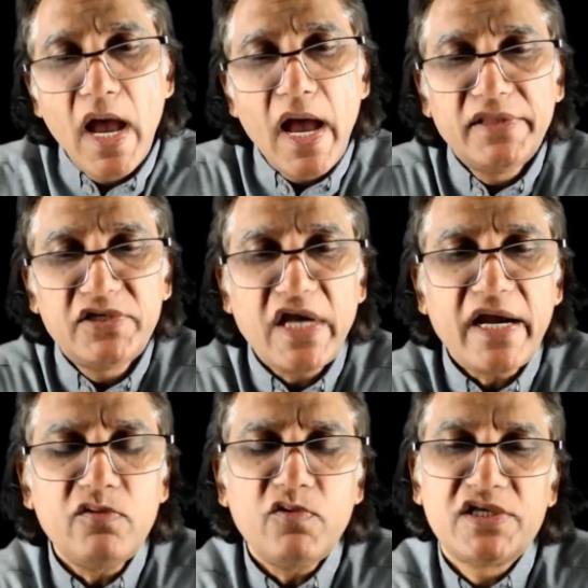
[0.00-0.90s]
And the
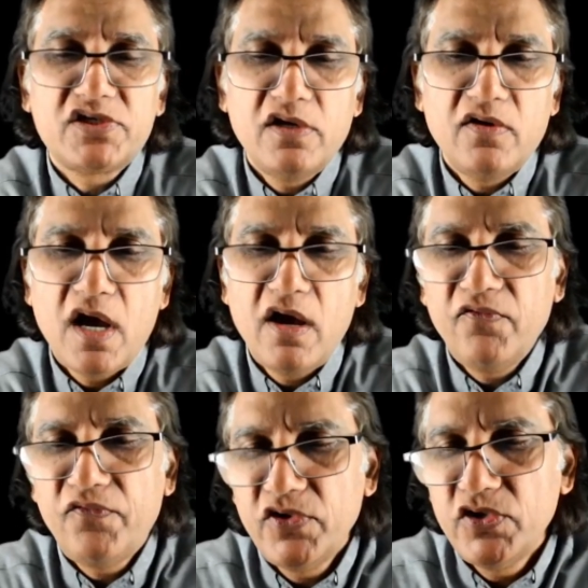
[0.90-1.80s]
second question
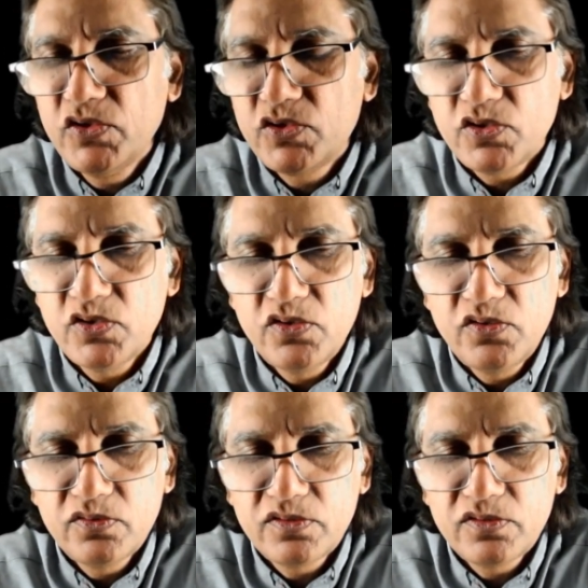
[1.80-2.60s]
for you to